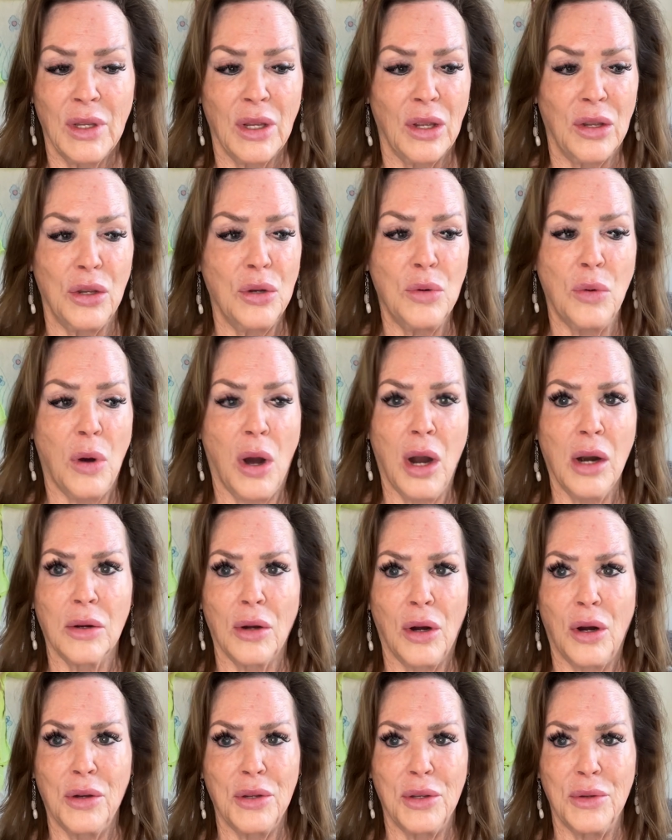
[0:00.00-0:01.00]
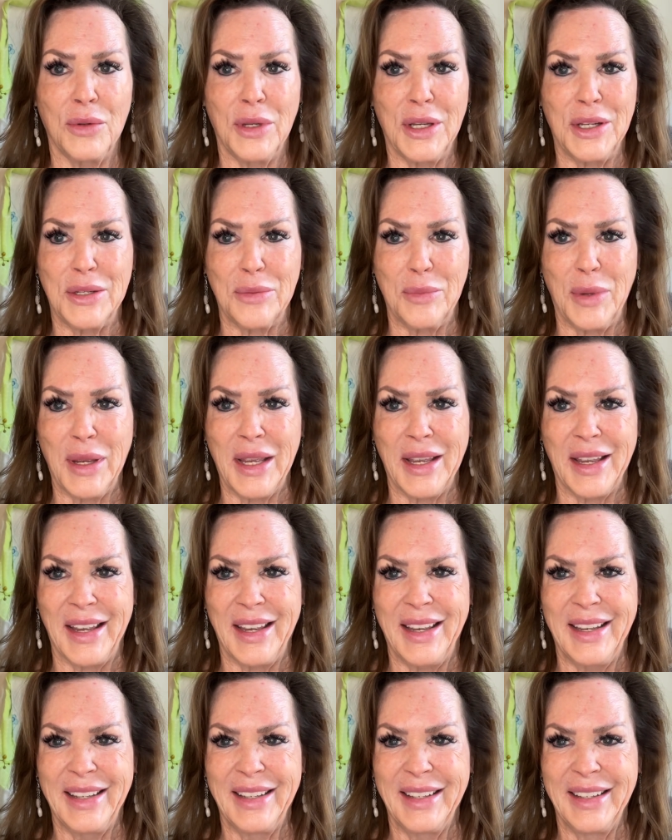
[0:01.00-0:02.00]
You are all you need to
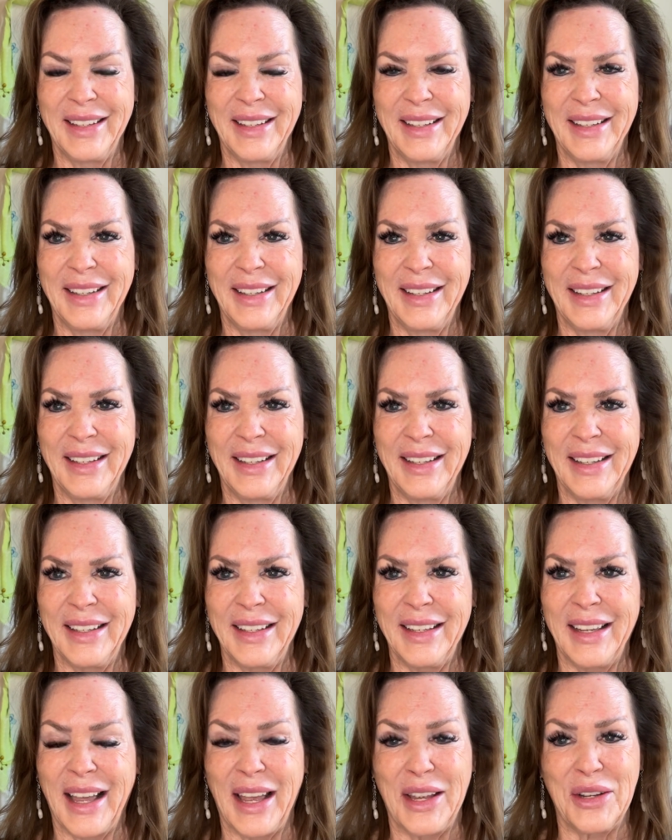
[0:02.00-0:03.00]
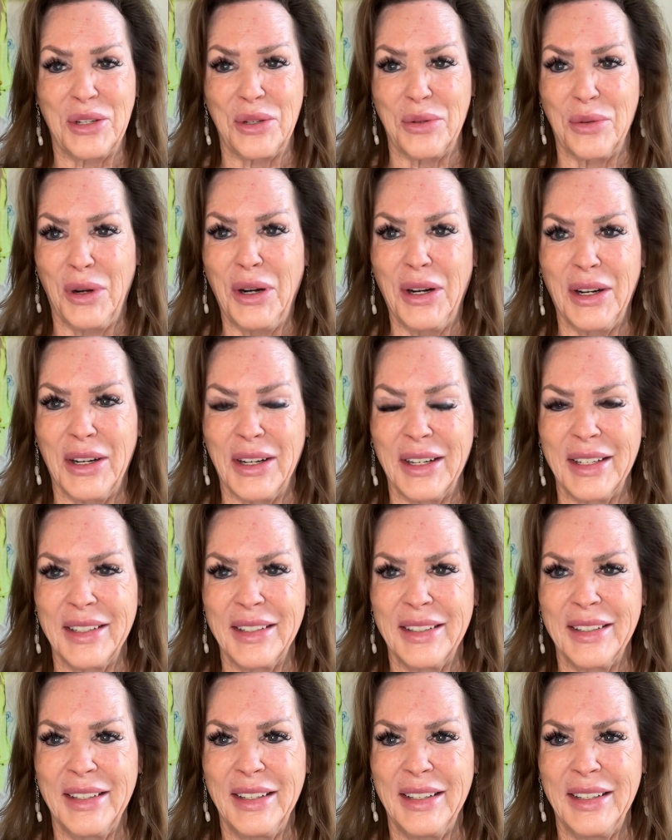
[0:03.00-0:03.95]
be, as you are.